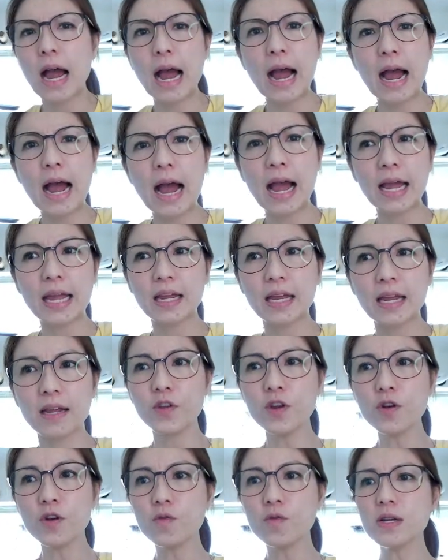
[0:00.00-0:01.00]

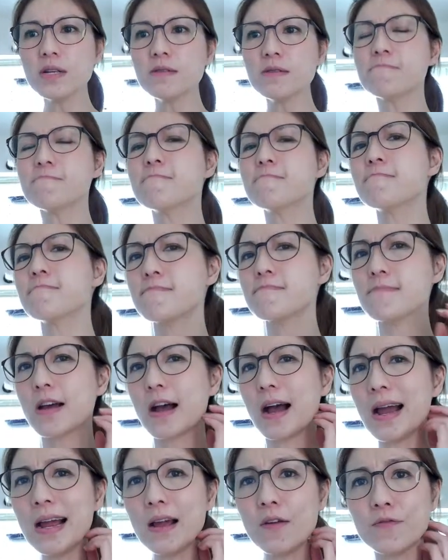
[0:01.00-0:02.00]
You know what?
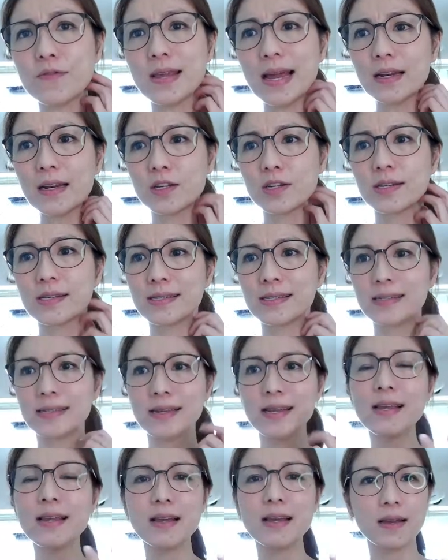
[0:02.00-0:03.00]
I have yet to
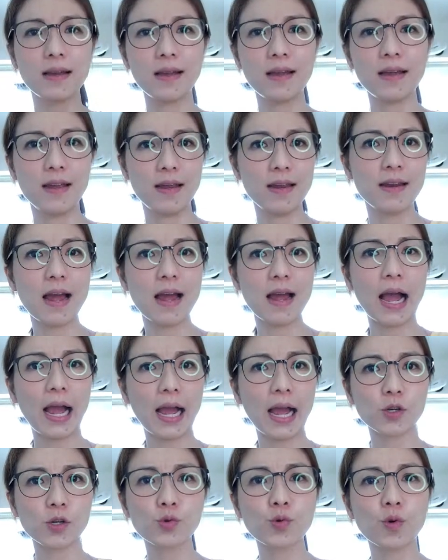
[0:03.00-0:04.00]
see an
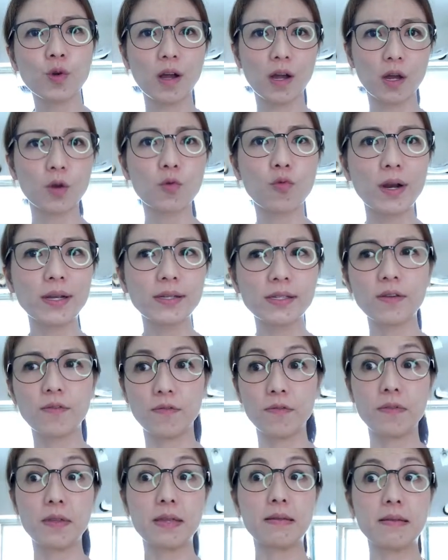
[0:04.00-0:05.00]
actual
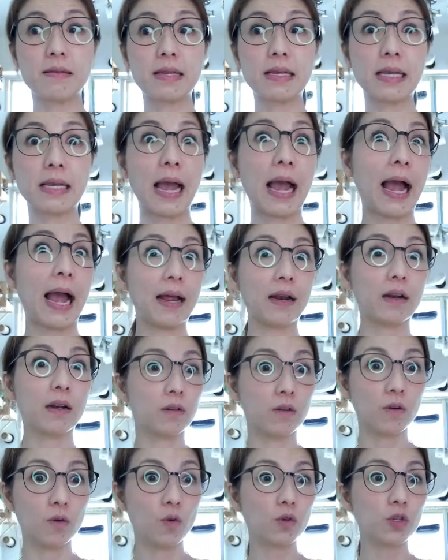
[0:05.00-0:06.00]
aggressive cat
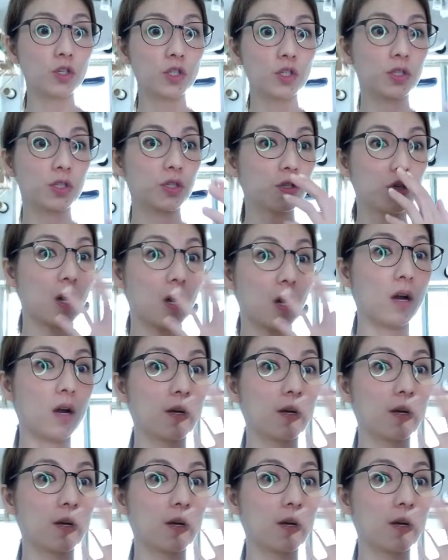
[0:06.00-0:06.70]
or dog.